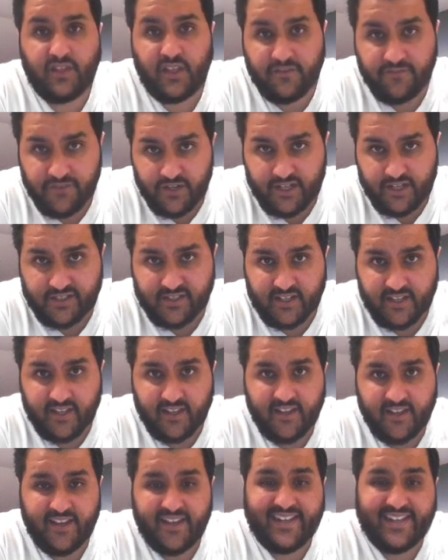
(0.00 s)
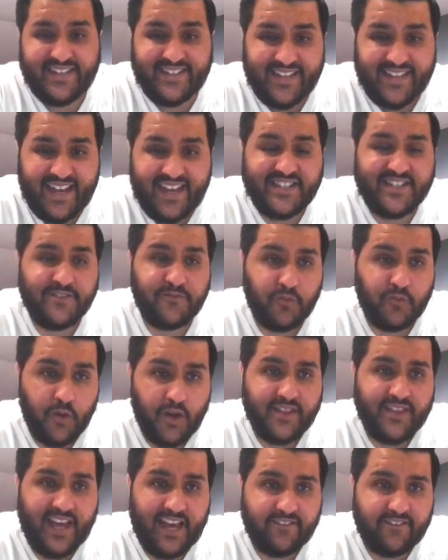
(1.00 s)
Firstly, is it actually
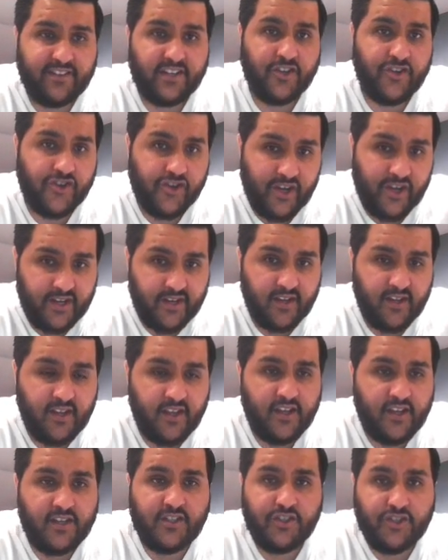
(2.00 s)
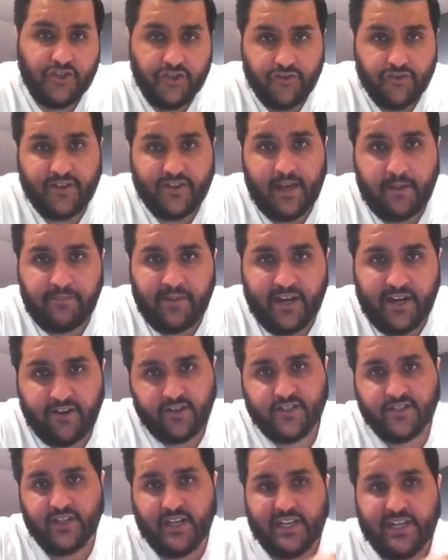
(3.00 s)
worth having Trent during that
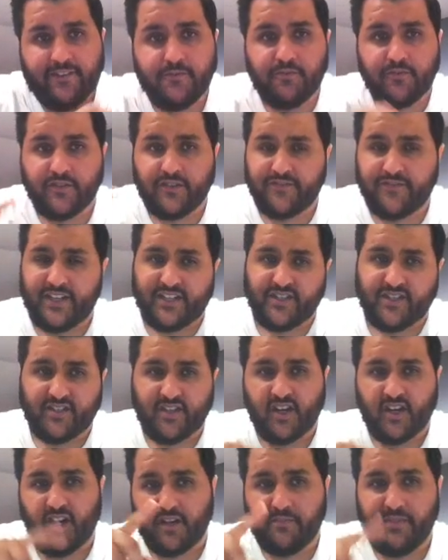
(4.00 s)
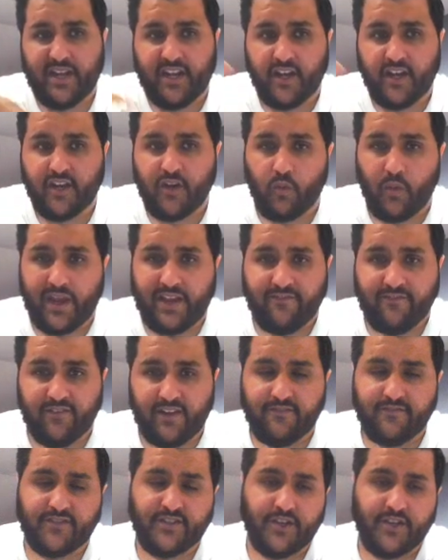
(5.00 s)
period? So Liverpool's fixtures are kind of a bit like a
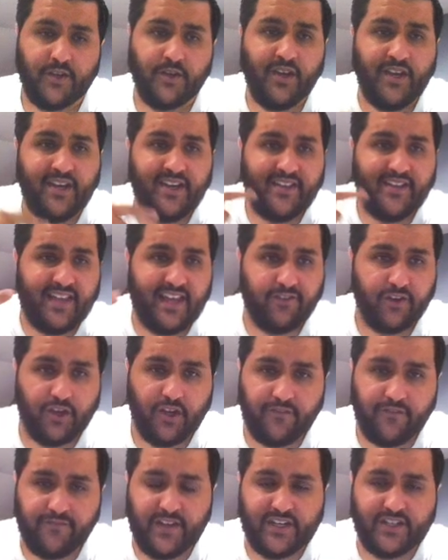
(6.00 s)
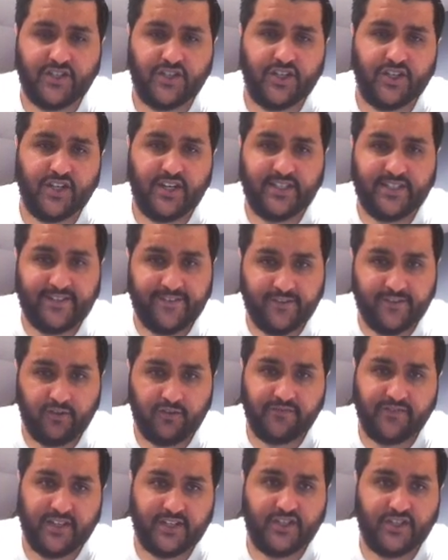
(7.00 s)
wavelength. So they have a good fixture, a
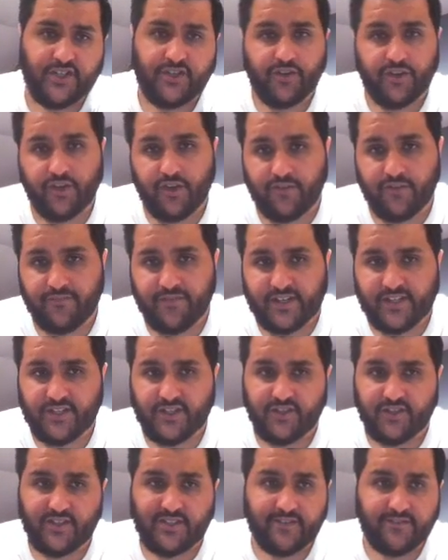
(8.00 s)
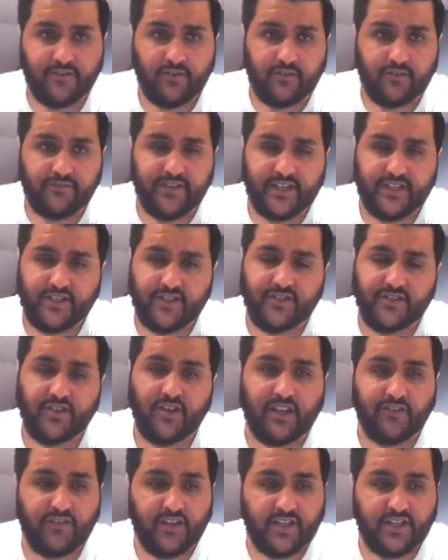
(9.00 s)
difficult fixture, a good fixture, a difficult fixture. So
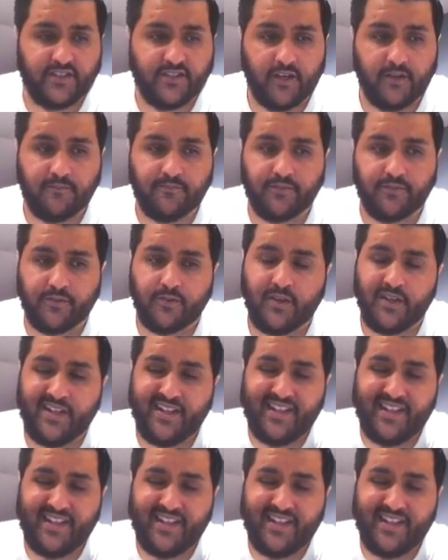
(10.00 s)
I'll give you an example.